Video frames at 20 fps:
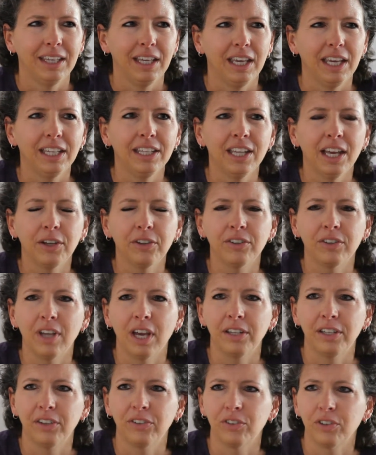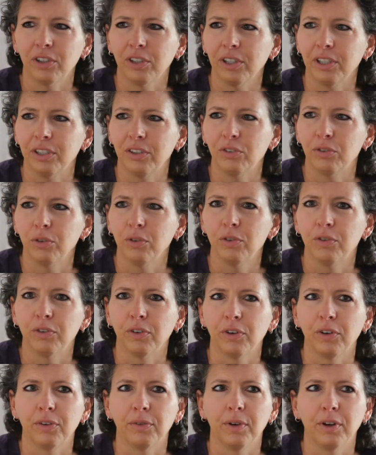And that's not necessarily true
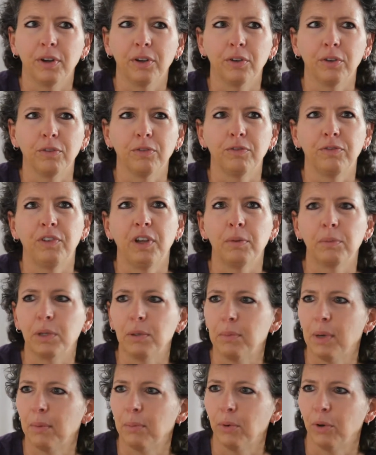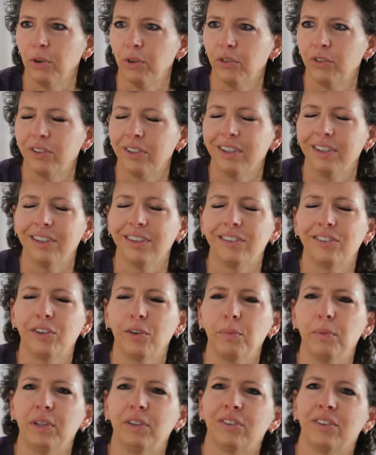for other family members. So
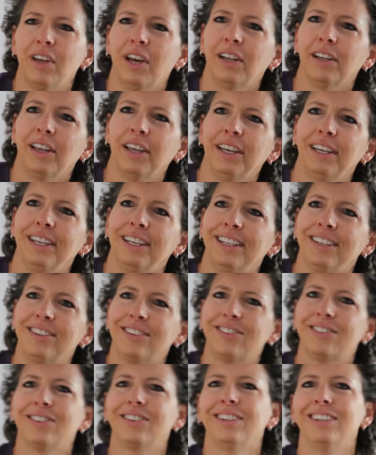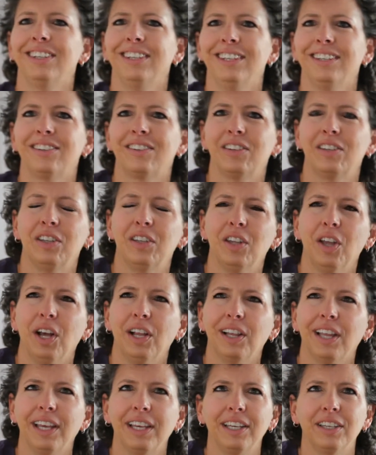it's not like
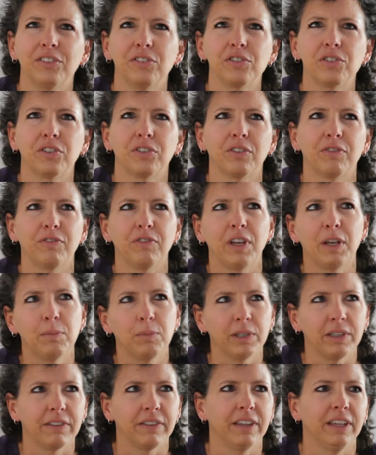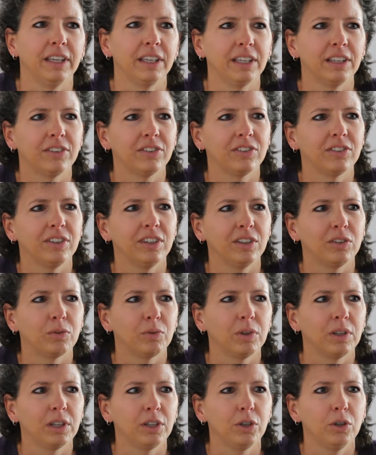it's just a family thing. It's
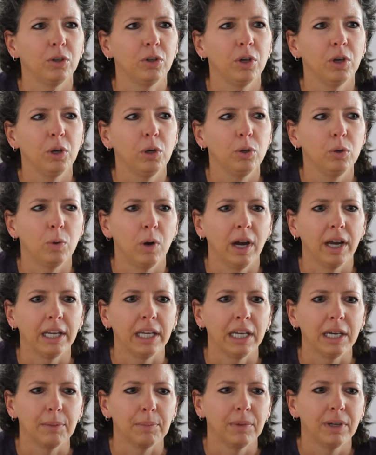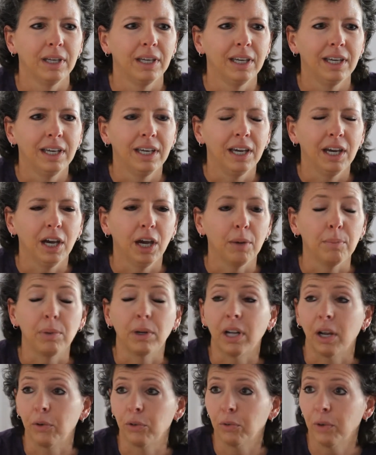really who I am.
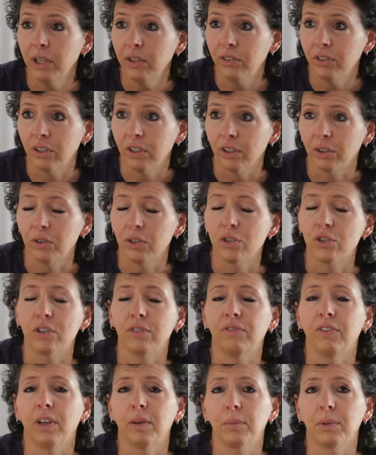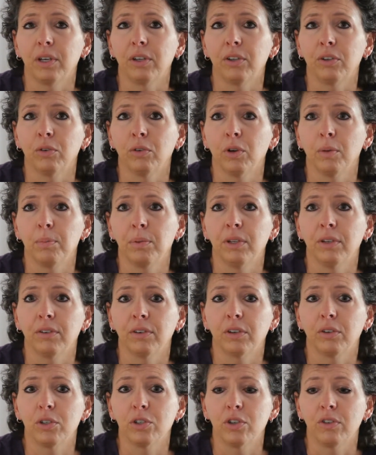But I was raised in a Christian family. I grew up in a
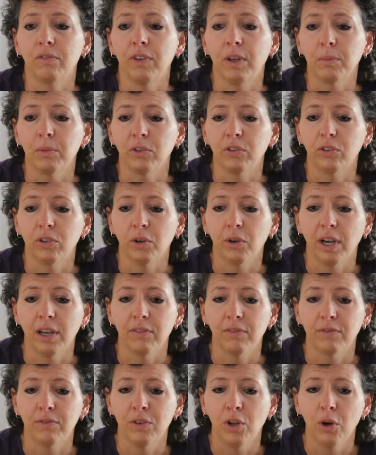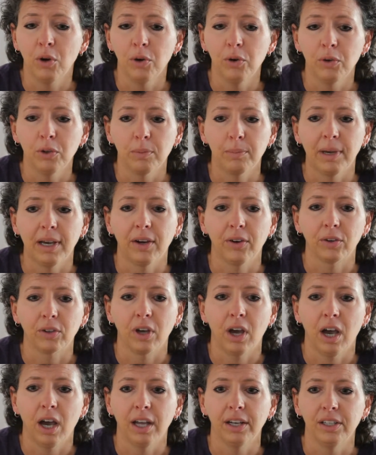Christian family, so I've known about
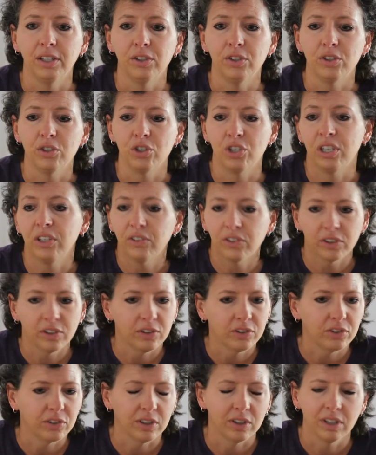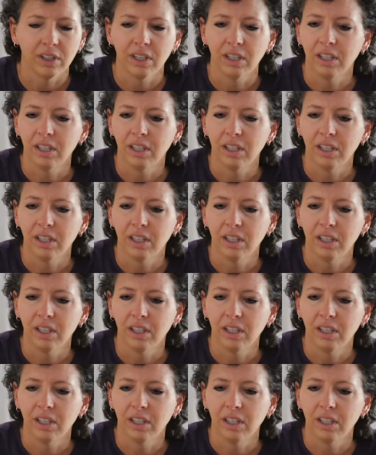God and Jesus and